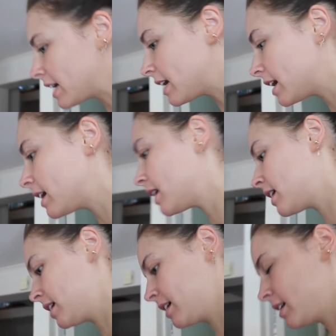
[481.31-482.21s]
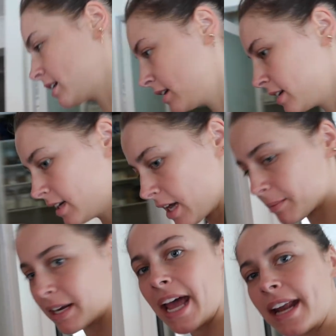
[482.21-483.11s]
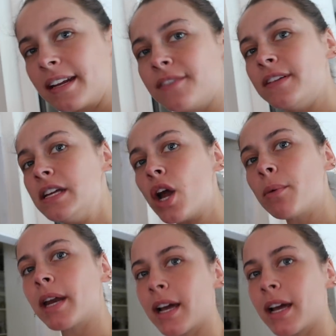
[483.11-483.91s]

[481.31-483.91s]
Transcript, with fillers: I'm gonna edit a video when